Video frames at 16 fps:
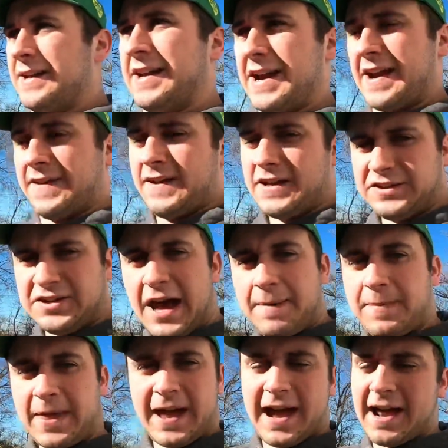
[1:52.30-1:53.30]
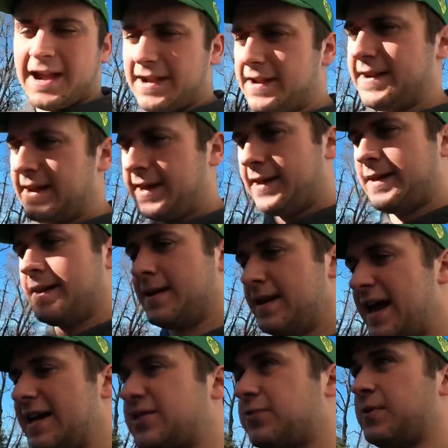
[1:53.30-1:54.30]
then on top of that,
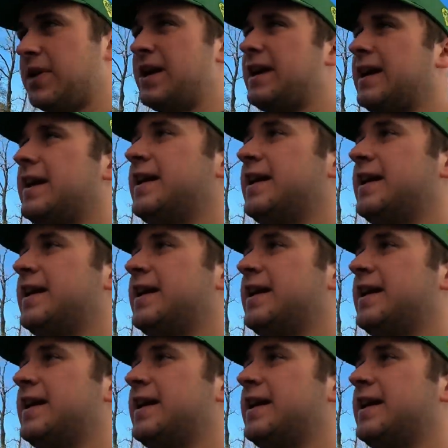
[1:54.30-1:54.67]
next week,